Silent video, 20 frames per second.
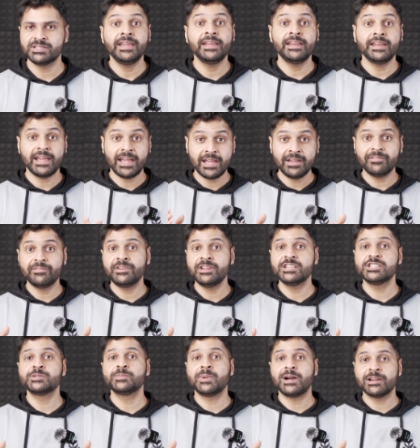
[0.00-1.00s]
In every
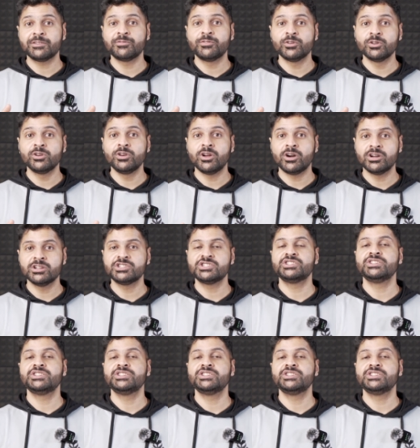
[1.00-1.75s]
smartphone launch,